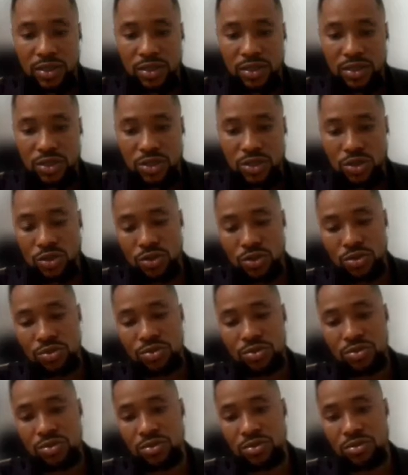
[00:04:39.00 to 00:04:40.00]
So
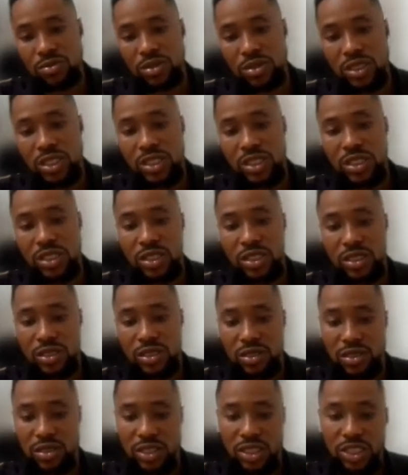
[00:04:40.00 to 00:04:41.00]
this
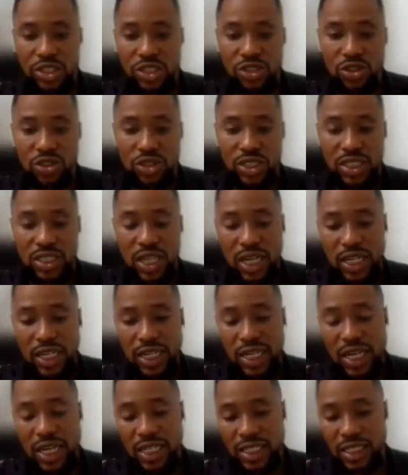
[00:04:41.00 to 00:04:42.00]
is not
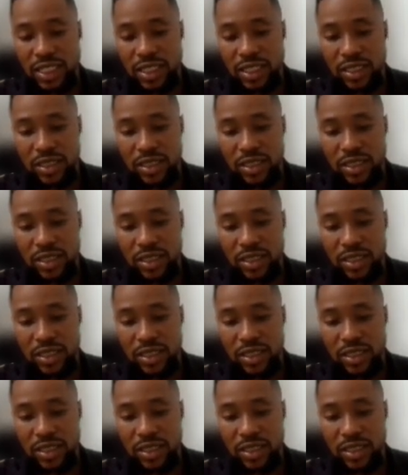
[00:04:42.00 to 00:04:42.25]
tachycardic.